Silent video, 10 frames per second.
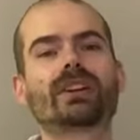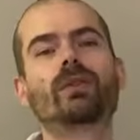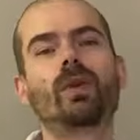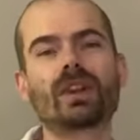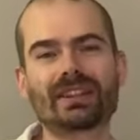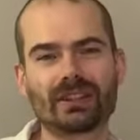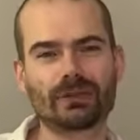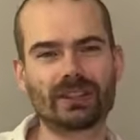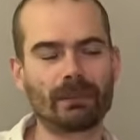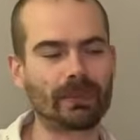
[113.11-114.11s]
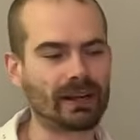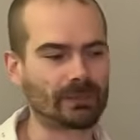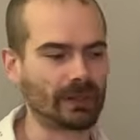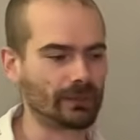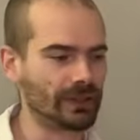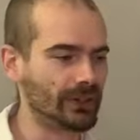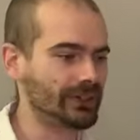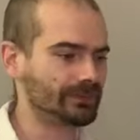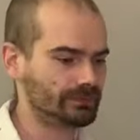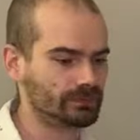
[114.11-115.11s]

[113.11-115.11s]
quality of the apartment, because